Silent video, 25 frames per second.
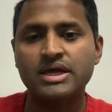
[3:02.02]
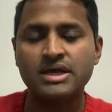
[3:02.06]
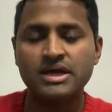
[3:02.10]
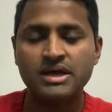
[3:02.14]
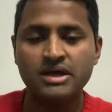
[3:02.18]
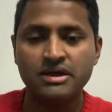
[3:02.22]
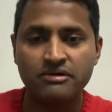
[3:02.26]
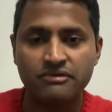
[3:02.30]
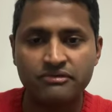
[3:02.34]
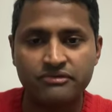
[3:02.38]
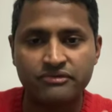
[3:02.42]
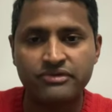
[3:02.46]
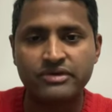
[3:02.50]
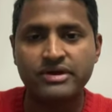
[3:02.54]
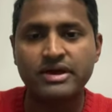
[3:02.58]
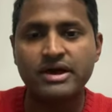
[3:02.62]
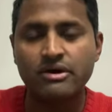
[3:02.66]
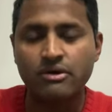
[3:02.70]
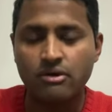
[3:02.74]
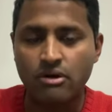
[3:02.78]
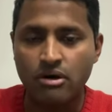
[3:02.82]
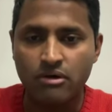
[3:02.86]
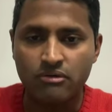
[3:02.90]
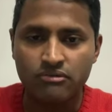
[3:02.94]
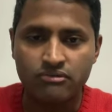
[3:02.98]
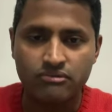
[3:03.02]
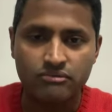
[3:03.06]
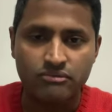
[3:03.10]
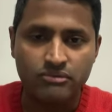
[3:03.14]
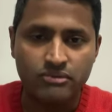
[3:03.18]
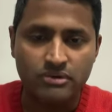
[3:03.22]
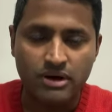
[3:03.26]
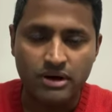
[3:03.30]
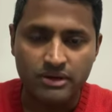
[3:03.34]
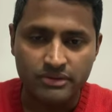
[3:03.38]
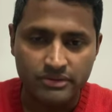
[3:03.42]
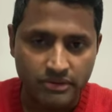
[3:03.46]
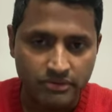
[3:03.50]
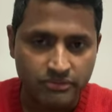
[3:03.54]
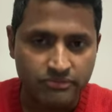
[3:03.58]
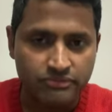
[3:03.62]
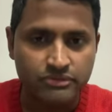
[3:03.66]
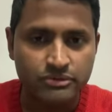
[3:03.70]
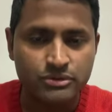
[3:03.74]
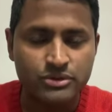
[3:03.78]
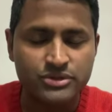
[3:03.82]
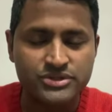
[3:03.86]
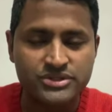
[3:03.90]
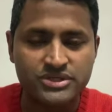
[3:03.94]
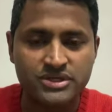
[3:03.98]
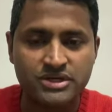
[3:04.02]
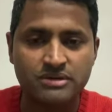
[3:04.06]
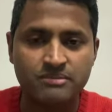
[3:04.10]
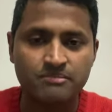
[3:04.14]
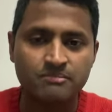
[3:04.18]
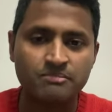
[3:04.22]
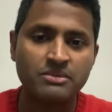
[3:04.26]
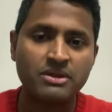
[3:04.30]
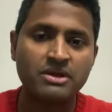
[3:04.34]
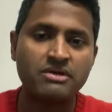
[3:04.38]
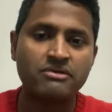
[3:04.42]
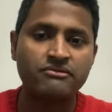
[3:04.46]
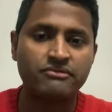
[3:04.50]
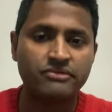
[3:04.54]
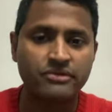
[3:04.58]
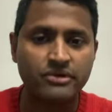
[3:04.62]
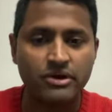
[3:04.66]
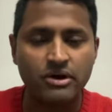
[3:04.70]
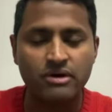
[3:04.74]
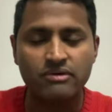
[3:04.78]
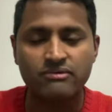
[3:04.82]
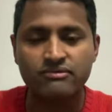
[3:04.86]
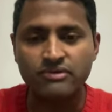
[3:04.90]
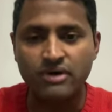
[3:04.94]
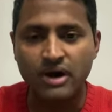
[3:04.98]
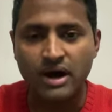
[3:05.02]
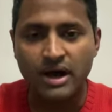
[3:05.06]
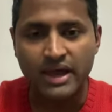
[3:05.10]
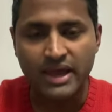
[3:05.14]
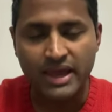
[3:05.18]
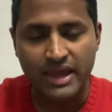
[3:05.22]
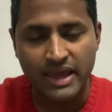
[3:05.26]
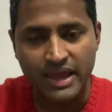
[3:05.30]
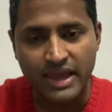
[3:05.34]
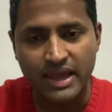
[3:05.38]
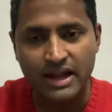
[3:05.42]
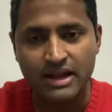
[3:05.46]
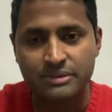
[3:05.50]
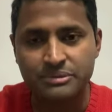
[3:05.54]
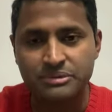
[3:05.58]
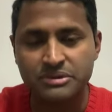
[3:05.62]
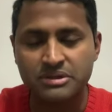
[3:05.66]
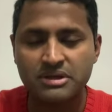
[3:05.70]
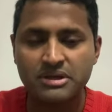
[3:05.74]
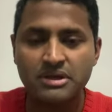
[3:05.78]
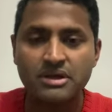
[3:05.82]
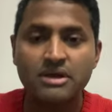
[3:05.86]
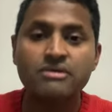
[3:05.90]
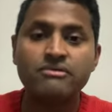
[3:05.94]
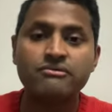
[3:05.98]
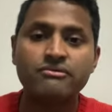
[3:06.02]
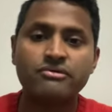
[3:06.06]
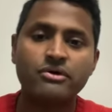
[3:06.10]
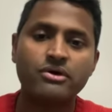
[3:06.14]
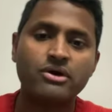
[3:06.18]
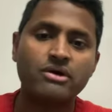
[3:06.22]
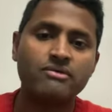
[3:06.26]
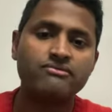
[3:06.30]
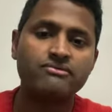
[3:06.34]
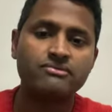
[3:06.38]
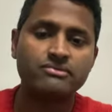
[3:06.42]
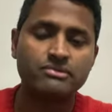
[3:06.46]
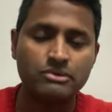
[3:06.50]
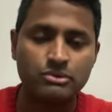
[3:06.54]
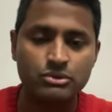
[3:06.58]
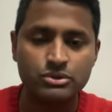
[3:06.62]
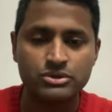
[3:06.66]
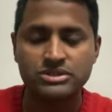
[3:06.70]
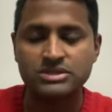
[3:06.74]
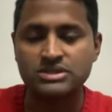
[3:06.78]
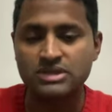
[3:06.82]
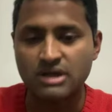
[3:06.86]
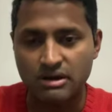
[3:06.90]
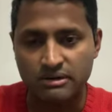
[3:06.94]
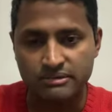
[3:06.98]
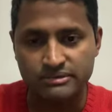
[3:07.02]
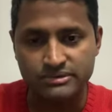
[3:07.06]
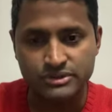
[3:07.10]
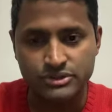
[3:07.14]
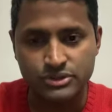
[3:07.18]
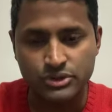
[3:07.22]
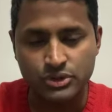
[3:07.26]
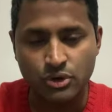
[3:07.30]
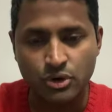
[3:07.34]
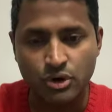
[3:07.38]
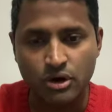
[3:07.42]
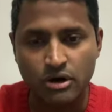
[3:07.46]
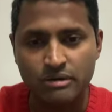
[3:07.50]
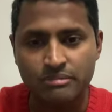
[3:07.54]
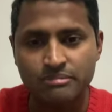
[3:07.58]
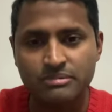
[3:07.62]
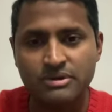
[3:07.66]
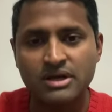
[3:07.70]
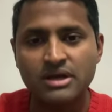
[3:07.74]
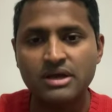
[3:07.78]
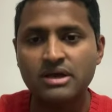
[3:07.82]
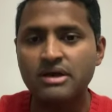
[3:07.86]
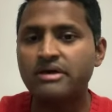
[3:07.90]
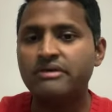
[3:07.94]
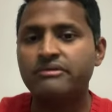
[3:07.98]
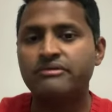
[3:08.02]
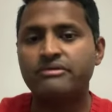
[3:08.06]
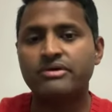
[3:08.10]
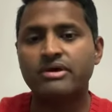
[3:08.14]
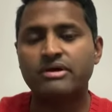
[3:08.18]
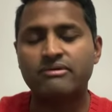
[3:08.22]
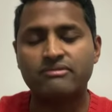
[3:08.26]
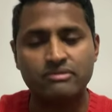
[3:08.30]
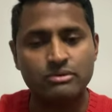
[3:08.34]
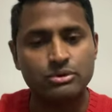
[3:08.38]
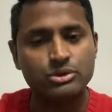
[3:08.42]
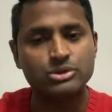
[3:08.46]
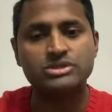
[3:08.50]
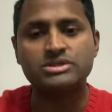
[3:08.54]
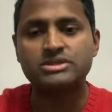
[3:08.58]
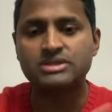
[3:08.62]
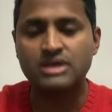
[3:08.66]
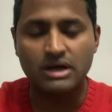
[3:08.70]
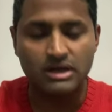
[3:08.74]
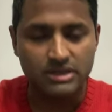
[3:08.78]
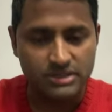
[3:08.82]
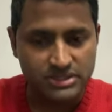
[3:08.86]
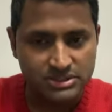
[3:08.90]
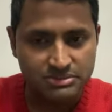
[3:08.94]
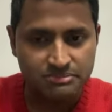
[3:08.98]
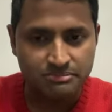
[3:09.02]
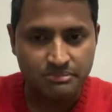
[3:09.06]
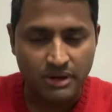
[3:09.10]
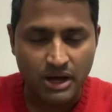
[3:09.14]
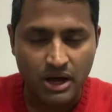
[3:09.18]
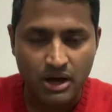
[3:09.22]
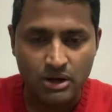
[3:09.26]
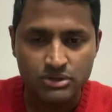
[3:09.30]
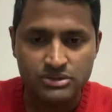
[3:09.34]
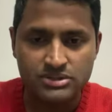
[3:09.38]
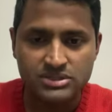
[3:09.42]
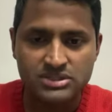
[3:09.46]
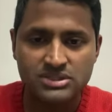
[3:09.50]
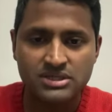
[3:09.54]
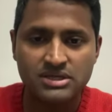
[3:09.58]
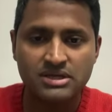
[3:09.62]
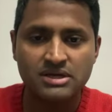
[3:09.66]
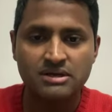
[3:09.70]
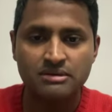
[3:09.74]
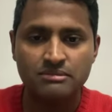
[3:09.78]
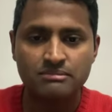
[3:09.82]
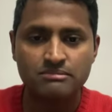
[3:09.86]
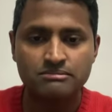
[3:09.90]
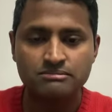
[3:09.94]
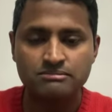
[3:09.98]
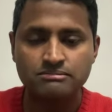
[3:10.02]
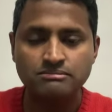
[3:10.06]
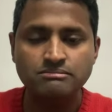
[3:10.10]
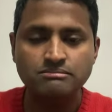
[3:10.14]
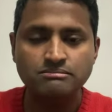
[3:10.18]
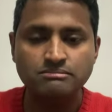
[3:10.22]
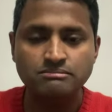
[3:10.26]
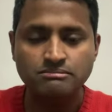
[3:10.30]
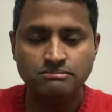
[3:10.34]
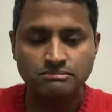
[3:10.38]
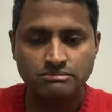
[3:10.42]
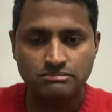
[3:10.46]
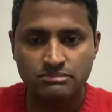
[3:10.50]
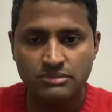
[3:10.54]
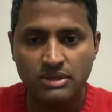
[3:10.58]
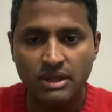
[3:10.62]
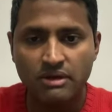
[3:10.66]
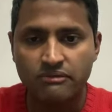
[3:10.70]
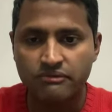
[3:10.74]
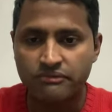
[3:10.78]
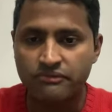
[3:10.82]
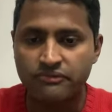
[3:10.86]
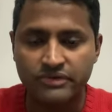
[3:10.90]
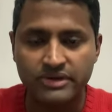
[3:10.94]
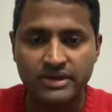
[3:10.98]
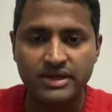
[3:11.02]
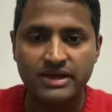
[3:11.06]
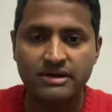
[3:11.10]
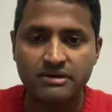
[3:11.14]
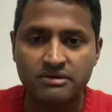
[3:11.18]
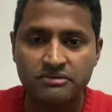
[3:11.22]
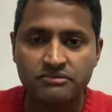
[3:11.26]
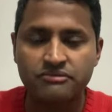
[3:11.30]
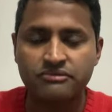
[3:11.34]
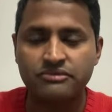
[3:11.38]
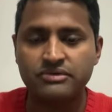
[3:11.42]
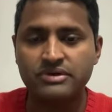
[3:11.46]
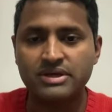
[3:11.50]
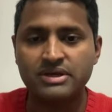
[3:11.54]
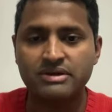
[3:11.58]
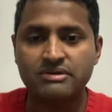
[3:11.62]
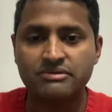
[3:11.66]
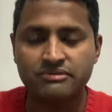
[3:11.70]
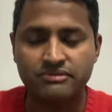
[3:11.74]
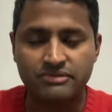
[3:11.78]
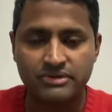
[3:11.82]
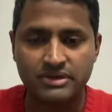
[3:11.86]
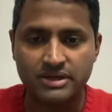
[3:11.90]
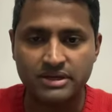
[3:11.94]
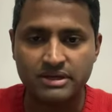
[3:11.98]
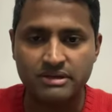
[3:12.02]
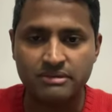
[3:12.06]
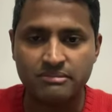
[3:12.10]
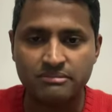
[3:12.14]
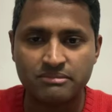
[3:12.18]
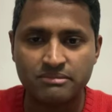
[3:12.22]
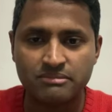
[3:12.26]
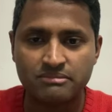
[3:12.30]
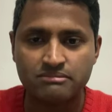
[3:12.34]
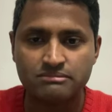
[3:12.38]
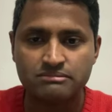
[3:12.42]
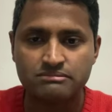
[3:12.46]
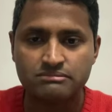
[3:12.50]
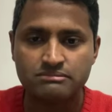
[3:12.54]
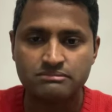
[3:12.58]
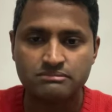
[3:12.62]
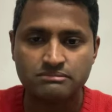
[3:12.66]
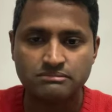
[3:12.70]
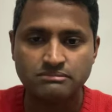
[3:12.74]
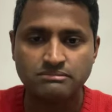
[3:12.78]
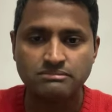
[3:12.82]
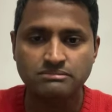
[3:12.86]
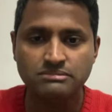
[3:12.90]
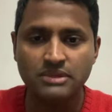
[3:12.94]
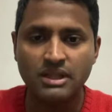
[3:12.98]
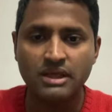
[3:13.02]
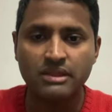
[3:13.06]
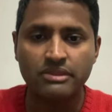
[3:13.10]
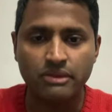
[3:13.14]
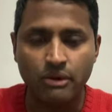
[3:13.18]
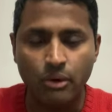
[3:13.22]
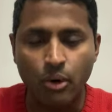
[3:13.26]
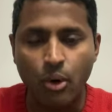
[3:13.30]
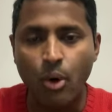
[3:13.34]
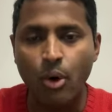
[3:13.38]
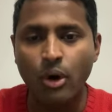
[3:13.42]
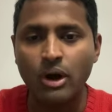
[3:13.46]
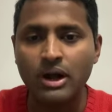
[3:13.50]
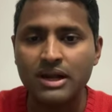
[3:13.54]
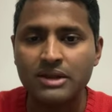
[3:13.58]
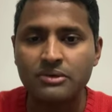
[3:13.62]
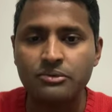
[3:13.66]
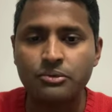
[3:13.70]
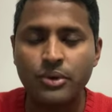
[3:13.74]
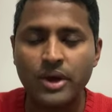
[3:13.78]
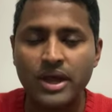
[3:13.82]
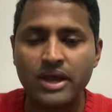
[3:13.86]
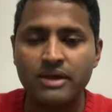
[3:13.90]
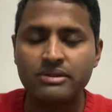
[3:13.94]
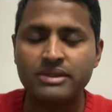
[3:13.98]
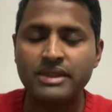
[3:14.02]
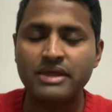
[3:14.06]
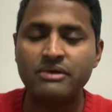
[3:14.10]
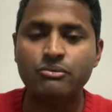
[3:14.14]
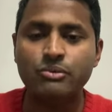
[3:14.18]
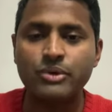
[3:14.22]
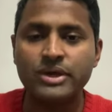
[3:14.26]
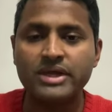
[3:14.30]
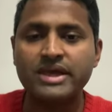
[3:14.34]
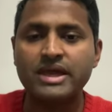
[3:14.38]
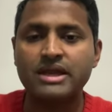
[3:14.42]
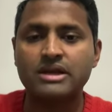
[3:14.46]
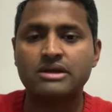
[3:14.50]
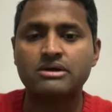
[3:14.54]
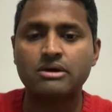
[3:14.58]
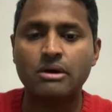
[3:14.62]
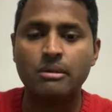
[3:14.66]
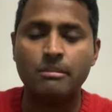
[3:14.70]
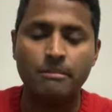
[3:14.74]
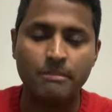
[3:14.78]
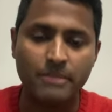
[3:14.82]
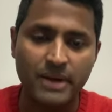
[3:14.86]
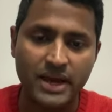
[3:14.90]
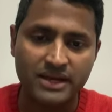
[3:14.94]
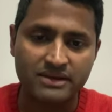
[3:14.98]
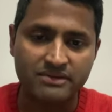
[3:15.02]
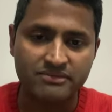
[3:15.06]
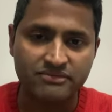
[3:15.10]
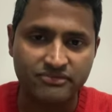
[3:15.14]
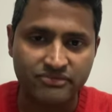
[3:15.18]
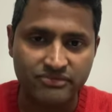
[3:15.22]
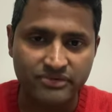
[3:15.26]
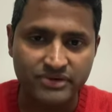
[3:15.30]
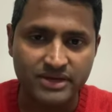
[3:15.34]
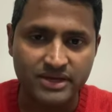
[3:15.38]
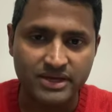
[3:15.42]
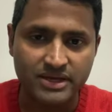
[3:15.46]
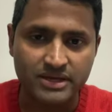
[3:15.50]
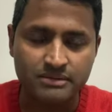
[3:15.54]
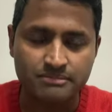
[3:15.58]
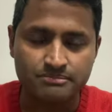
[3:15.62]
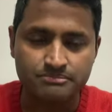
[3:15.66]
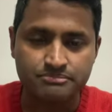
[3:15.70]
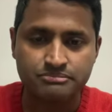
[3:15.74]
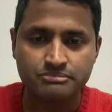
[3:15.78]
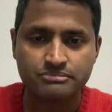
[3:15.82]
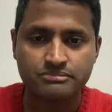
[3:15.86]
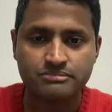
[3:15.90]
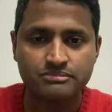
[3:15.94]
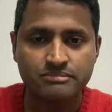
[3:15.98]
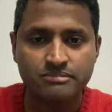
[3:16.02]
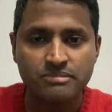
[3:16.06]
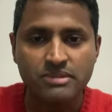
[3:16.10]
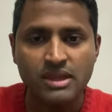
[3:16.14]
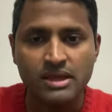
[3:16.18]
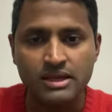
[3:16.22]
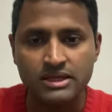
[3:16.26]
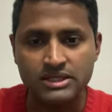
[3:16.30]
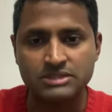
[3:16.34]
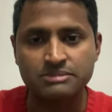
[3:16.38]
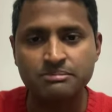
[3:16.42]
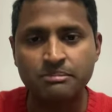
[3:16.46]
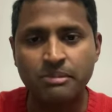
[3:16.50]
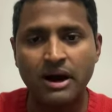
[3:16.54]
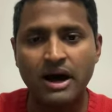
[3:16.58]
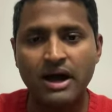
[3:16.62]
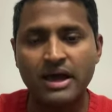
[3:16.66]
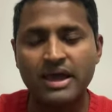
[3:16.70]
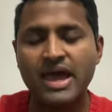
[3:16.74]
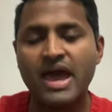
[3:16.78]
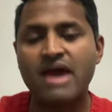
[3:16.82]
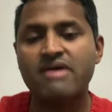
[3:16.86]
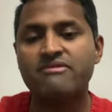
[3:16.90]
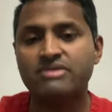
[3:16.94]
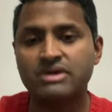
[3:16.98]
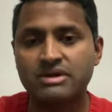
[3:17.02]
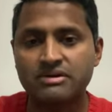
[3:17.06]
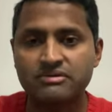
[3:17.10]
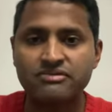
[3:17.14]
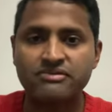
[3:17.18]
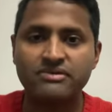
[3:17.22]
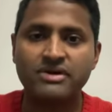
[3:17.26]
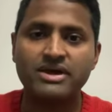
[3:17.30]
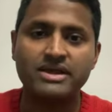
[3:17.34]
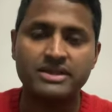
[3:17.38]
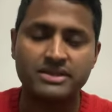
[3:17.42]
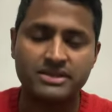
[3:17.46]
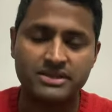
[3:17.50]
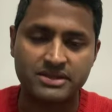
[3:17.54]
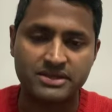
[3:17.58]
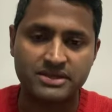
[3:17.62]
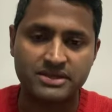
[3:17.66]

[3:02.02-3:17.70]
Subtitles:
Fear of the future, fear of our health, fear of losing our job, fear of losing our spouse. Fear, fear, fear. The only way that we can combat fear is by having faith.